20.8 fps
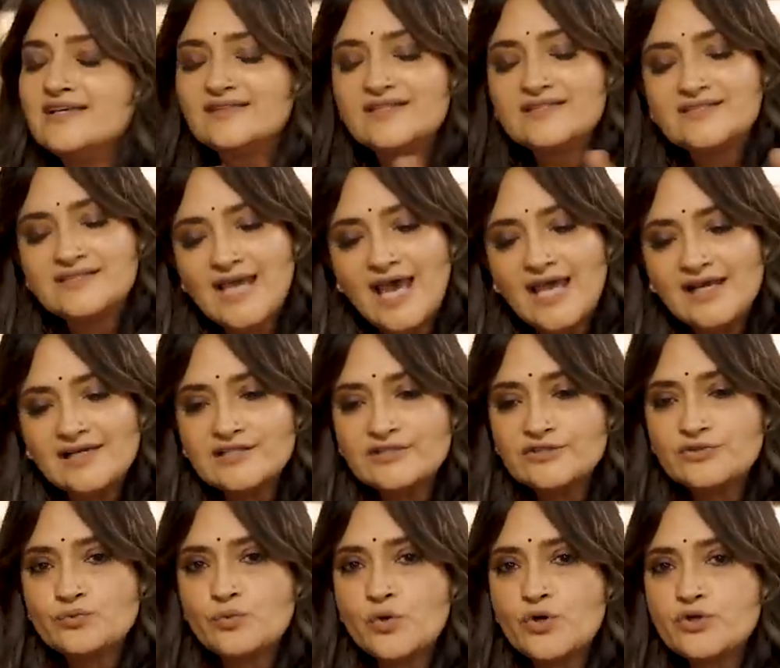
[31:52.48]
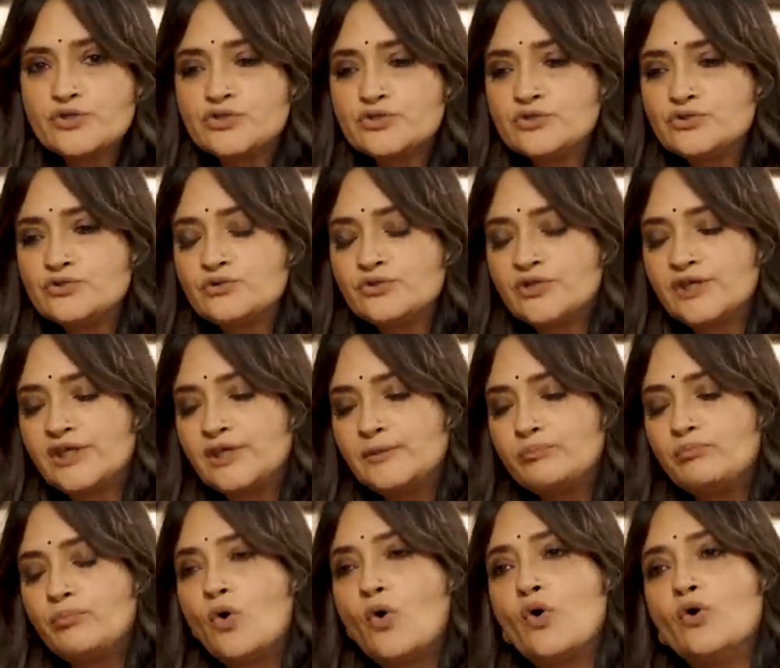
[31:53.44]
The challenge was to
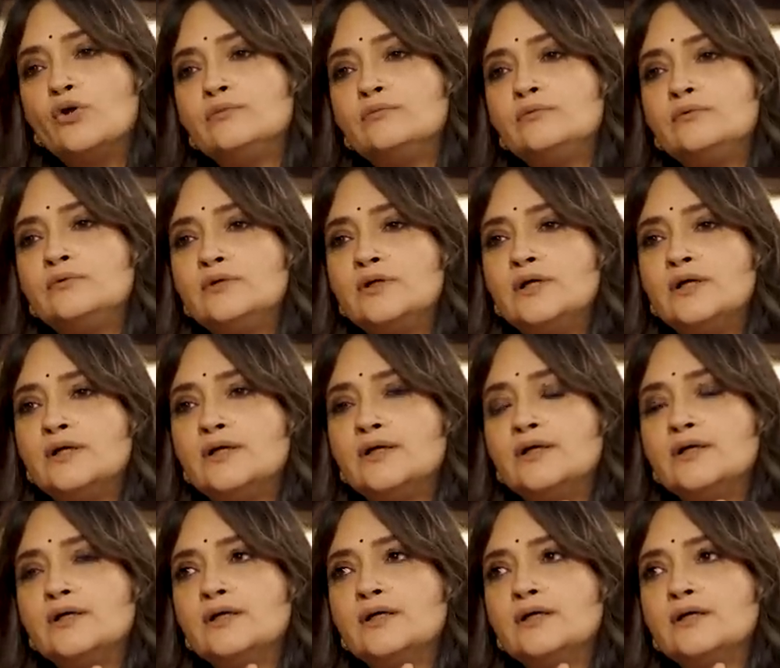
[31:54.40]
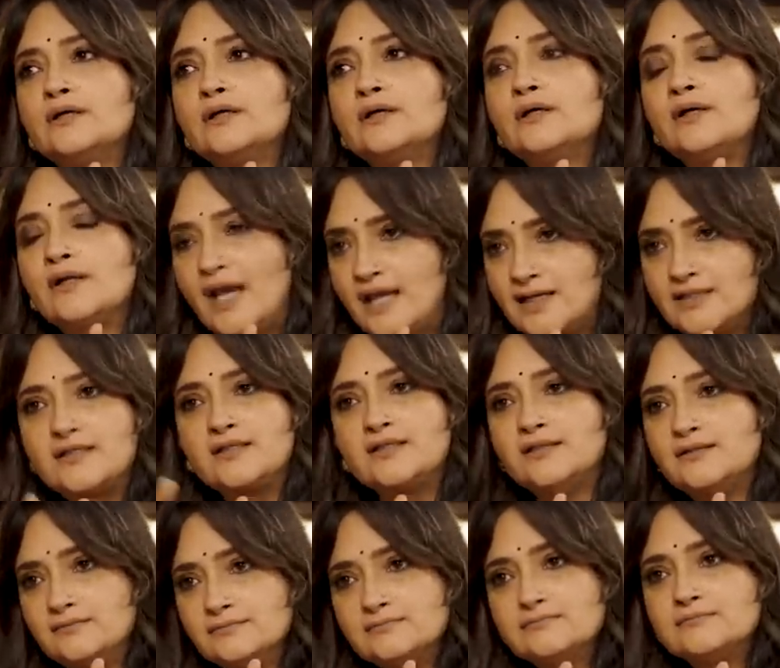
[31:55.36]
keep on
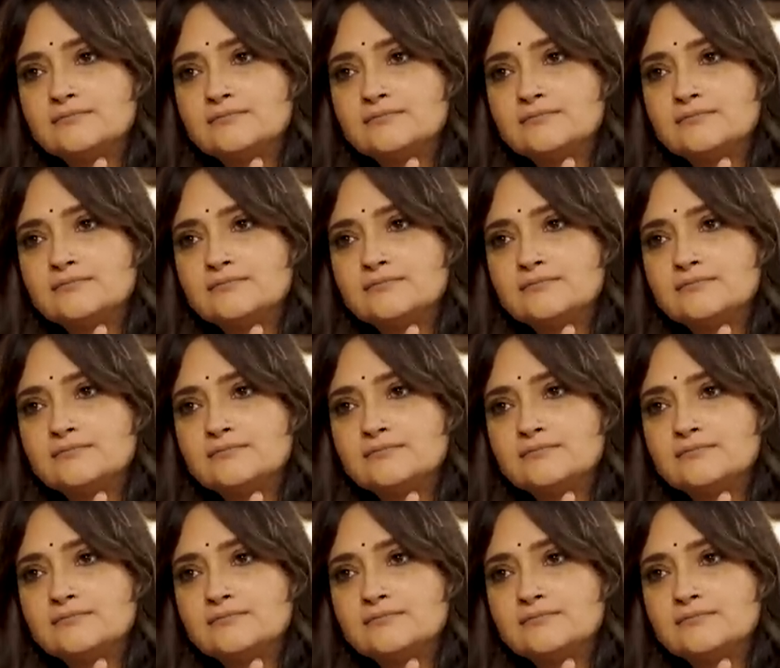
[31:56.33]
writing